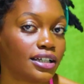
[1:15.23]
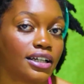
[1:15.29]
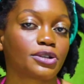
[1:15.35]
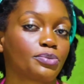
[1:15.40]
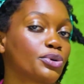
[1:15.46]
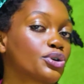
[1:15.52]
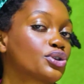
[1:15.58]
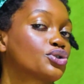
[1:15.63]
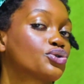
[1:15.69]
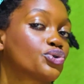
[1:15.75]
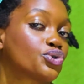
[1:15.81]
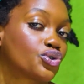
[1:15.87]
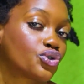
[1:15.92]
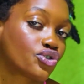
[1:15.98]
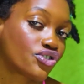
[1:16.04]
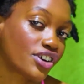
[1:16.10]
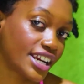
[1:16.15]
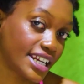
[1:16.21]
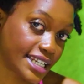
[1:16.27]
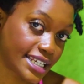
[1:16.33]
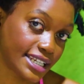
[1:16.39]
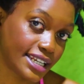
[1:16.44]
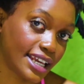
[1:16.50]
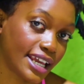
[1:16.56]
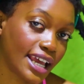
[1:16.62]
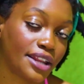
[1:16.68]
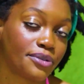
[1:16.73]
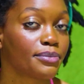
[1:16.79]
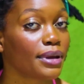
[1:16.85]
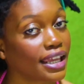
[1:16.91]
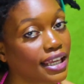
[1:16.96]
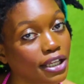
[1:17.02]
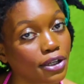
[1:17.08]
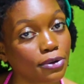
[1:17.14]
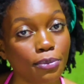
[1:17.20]
it's supposed to straighten it and
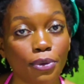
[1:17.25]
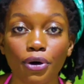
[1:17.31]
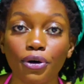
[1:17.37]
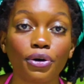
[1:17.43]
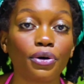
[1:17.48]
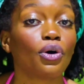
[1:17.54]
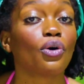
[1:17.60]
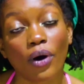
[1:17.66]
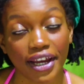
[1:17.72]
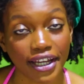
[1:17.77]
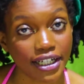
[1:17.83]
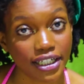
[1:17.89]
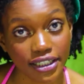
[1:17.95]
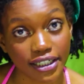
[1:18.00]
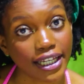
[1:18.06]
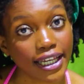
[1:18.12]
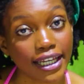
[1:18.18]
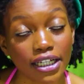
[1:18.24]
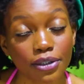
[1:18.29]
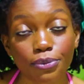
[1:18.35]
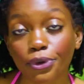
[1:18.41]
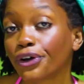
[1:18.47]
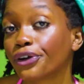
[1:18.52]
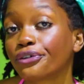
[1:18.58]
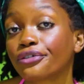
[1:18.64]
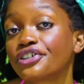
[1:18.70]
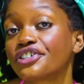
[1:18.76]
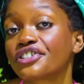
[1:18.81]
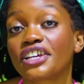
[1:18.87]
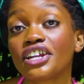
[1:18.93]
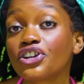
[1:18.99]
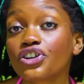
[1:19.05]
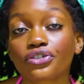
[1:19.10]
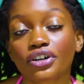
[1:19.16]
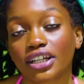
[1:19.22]
make it more white looking, more
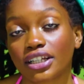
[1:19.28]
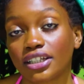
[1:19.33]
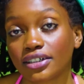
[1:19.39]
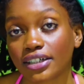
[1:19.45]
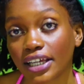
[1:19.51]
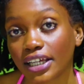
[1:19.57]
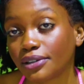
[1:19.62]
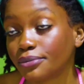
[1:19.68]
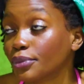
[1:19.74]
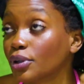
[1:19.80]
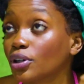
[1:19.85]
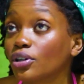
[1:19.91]
Eurocentric looking,